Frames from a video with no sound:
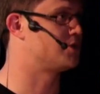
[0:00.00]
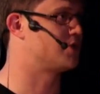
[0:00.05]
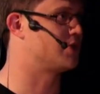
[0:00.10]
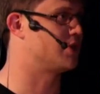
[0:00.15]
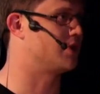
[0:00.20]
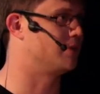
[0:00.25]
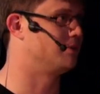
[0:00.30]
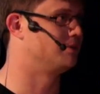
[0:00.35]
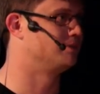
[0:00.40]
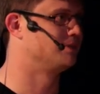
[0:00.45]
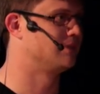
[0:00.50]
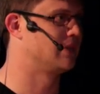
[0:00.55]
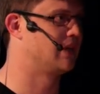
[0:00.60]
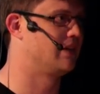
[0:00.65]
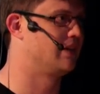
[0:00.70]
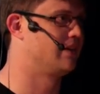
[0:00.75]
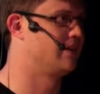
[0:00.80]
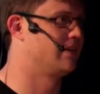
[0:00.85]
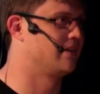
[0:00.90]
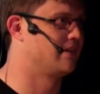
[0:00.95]
So
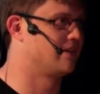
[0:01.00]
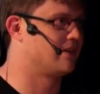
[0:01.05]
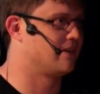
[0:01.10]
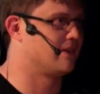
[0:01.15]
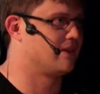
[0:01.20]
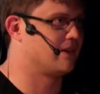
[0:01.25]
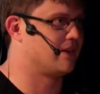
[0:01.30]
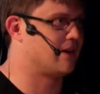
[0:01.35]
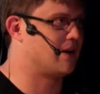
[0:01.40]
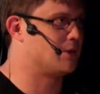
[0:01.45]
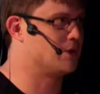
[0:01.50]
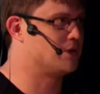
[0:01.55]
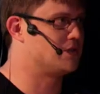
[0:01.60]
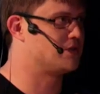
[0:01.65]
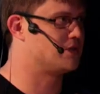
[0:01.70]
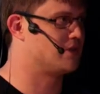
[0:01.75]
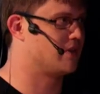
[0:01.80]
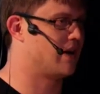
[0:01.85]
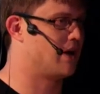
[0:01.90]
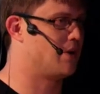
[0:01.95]
I would,